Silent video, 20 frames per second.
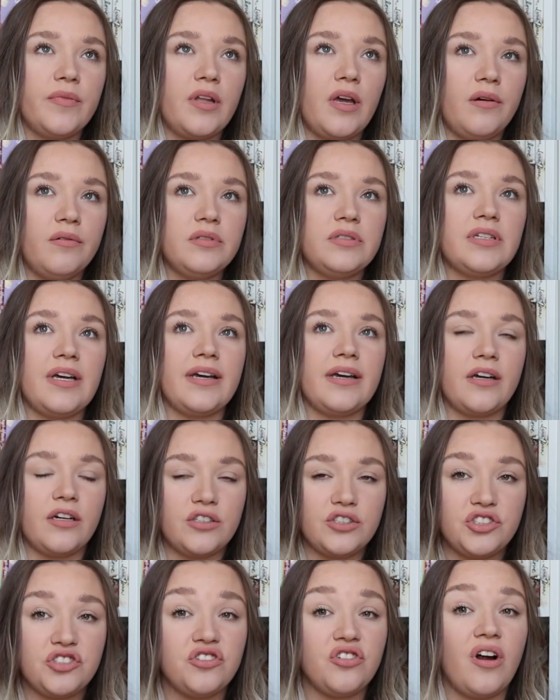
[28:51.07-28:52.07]
I was, like,
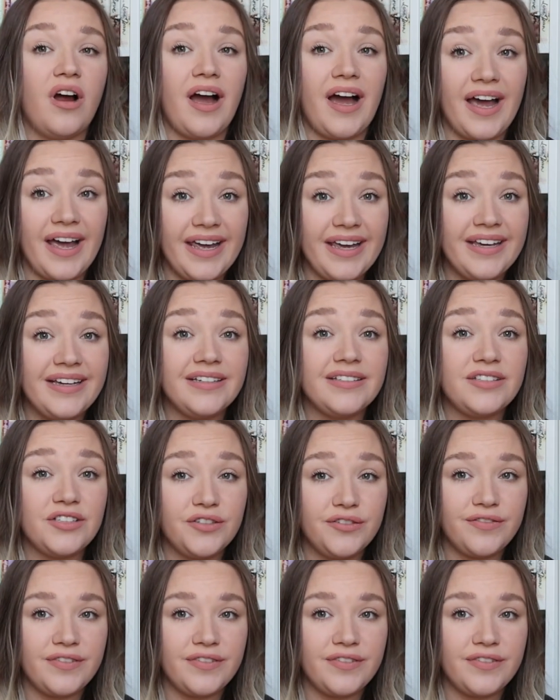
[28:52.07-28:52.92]
trying to